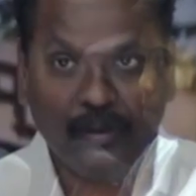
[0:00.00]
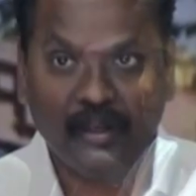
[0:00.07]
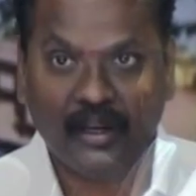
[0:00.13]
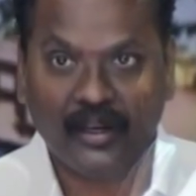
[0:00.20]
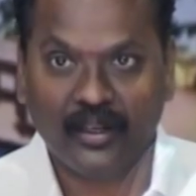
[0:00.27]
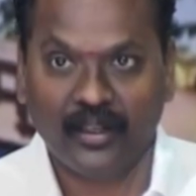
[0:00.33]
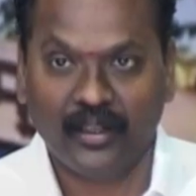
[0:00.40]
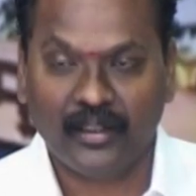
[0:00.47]
in
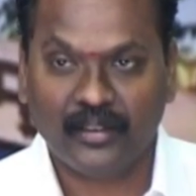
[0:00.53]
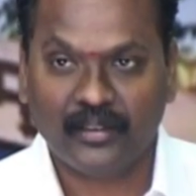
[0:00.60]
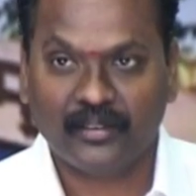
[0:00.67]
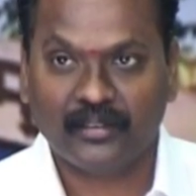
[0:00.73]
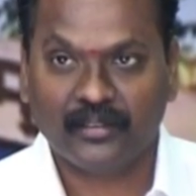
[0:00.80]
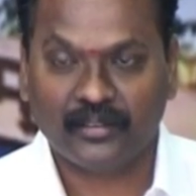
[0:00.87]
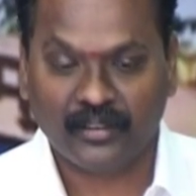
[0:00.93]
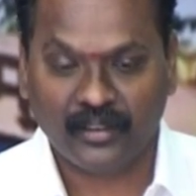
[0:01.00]
hydraulic
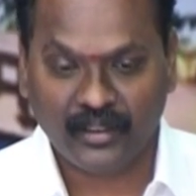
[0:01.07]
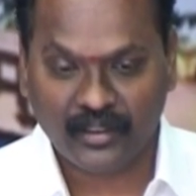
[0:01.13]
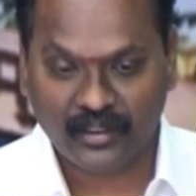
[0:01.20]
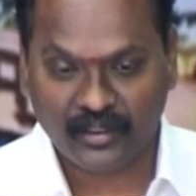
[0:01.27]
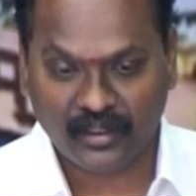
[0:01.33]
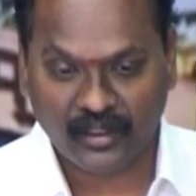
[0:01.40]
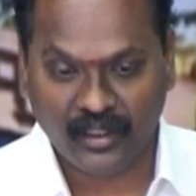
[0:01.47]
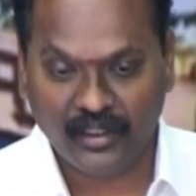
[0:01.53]

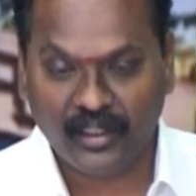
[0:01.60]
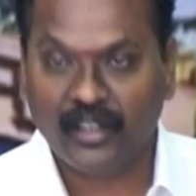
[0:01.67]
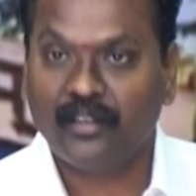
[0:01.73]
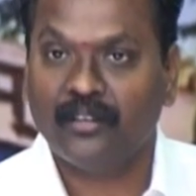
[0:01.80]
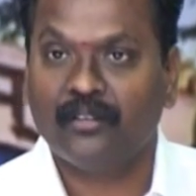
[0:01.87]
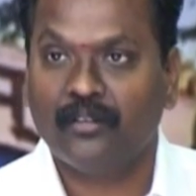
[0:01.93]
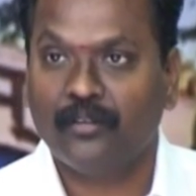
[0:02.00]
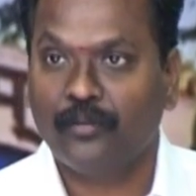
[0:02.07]
is
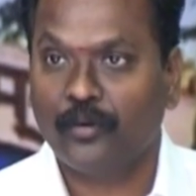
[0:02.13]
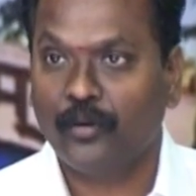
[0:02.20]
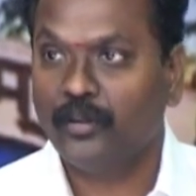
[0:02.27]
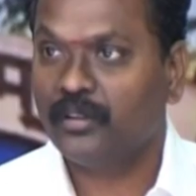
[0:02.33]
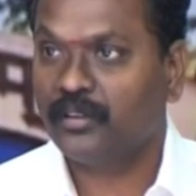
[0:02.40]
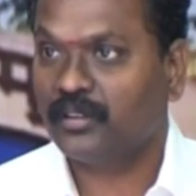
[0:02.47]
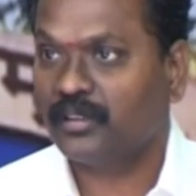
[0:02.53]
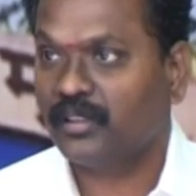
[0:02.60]
either
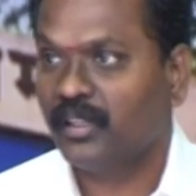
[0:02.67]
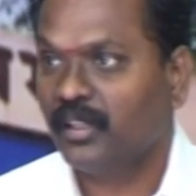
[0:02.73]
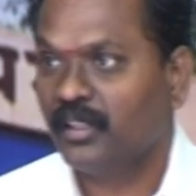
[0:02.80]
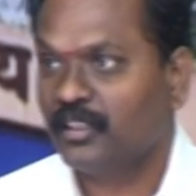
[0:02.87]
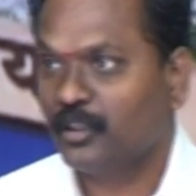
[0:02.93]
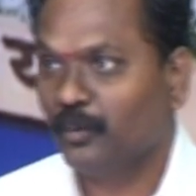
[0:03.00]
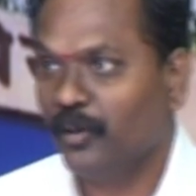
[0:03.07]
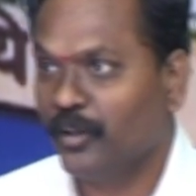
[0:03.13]
Froude
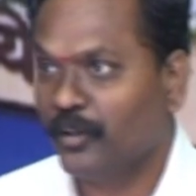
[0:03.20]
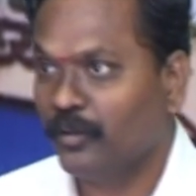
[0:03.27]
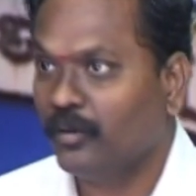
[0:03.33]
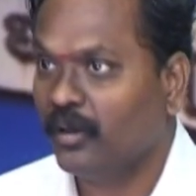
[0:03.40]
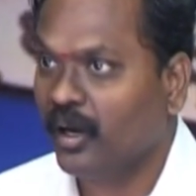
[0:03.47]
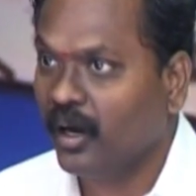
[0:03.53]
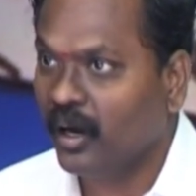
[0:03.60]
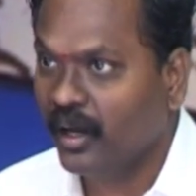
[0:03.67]

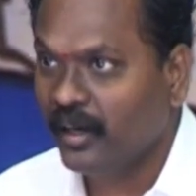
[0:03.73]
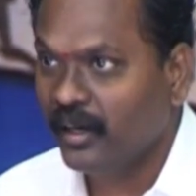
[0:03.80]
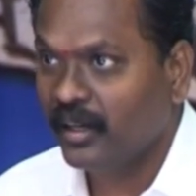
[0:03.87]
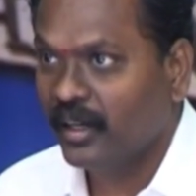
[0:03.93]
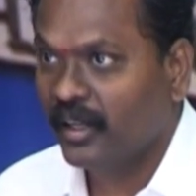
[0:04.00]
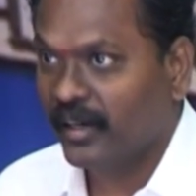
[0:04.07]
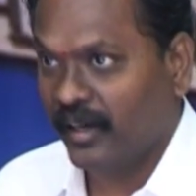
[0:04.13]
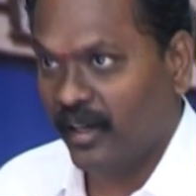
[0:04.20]
similitude or
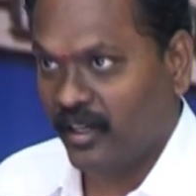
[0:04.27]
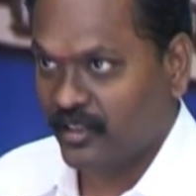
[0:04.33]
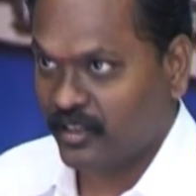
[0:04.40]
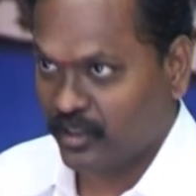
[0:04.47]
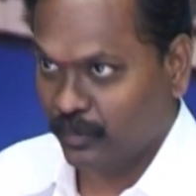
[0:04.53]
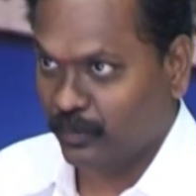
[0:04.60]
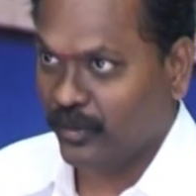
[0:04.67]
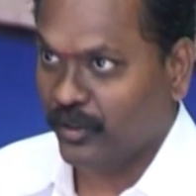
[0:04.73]
Reynolds
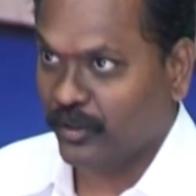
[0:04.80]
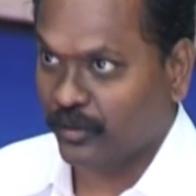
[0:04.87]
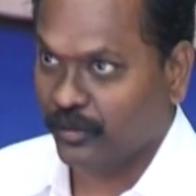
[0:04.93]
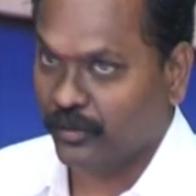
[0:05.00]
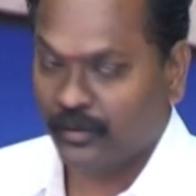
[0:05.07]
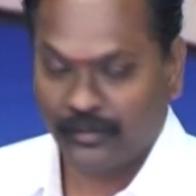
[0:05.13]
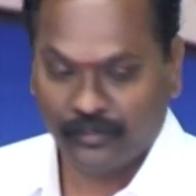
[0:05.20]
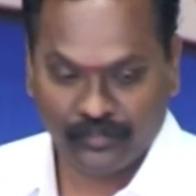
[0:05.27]

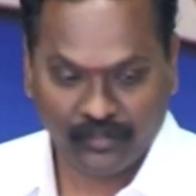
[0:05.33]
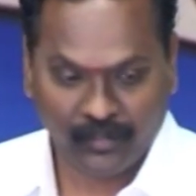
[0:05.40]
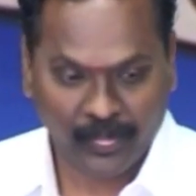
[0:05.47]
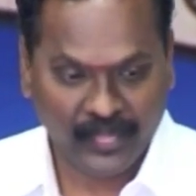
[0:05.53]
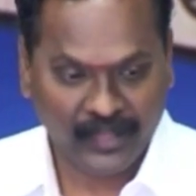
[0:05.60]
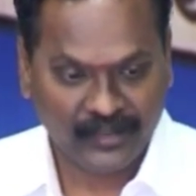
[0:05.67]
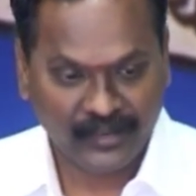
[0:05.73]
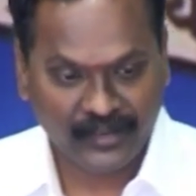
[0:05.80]
similitude.
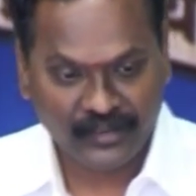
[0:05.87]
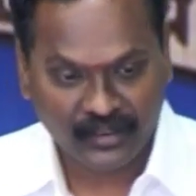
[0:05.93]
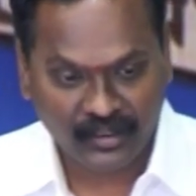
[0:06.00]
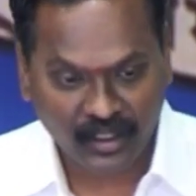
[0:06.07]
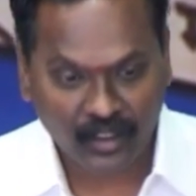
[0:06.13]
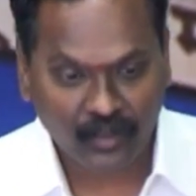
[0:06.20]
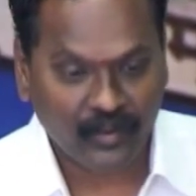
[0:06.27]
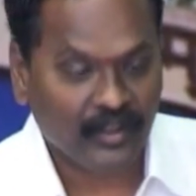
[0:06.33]
Then
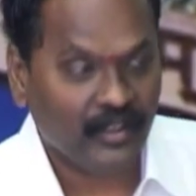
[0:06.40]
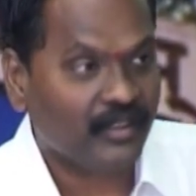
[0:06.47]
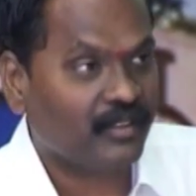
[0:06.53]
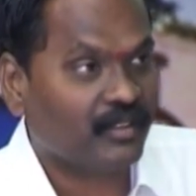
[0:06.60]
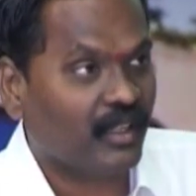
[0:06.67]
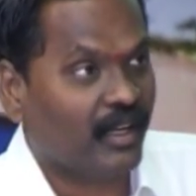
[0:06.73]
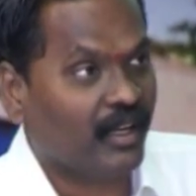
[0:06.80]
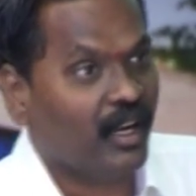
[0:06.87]
third one
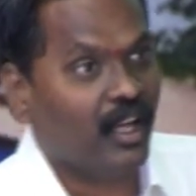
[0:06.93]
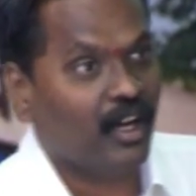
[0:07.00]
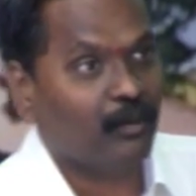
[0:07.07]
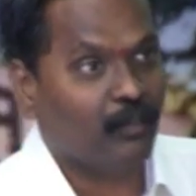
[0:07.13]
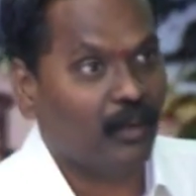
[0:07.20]
is analog